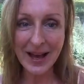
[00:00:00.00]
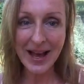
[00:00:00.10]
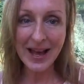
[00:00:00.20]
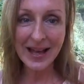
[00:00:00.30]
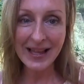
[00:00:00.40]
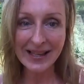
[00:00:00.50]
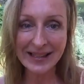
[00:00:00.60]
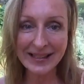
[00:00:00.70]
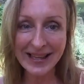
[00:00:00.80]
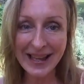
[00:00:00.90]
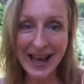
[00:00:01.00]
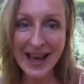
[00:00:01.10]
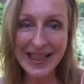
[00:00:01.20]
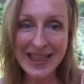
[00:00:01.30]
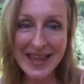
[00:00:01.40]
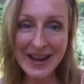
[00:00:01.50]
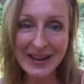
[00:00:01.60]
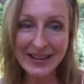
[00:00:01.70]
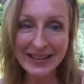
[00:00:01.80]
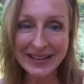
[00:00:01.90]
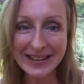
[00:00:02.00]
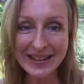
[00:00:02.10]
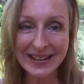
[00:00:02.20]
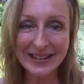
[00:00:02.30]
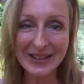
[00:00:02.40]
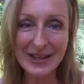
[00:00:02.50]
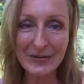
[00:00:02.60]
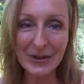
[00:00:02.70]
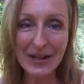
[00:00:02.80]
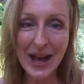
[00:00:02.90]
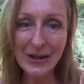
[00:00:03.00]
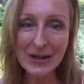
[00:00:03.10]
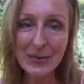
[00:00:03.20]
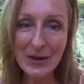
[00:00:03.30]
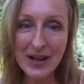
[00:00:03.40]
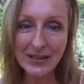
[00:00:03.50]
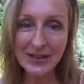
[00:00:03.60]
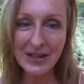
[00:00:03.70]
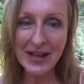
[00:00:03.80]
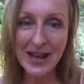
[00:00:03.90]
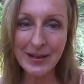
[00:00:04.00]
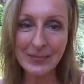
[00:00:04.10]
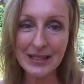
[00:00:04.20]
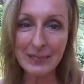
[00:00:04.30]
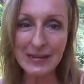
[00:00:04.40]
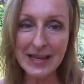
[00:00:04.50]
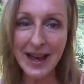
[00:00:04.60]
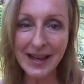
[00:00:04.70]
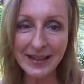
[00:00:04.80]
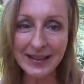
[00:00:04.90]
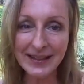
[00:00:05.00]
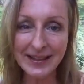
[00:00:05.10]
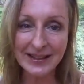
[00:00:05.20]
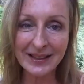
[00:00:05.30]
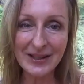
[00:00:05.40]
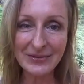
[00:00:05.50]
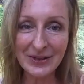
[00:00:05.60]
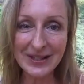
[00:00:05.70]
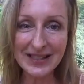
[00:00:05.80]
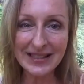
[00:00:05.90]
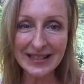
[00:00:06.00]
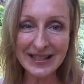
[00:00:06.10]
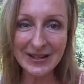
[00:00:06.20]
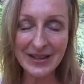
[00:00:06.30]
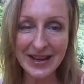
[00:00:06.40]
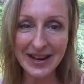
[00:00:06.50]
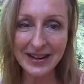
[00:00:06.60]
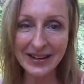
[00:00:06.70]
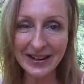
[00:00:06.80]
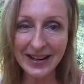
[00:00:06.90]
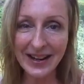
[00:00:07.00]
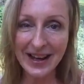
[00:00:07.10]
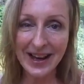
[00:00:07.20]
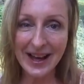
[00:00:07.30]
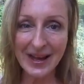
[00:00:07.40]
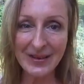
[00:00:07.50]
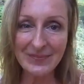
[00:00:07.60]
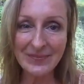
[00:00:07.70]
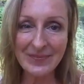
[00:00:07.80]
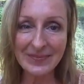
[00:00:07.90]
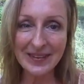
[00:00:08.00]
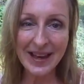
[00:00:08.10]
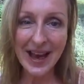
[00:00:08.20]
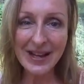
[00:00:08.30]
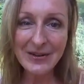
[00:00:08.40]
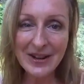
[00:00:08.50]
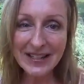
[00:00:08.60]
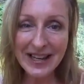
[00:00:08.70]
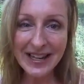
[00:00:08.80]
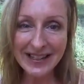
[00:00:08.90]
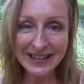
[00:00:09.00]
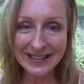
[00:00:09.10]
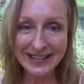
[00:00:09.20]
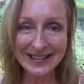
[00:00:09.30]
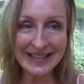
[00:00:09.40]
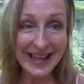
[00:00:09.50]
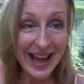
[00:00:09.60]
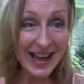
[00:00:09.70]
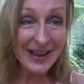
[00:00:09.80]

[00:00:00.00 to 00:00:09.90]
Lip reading: Hi there. Looking forward, how do you pronounce your name? Timia? Looking forward to seeing you there. Hi Grania. Hi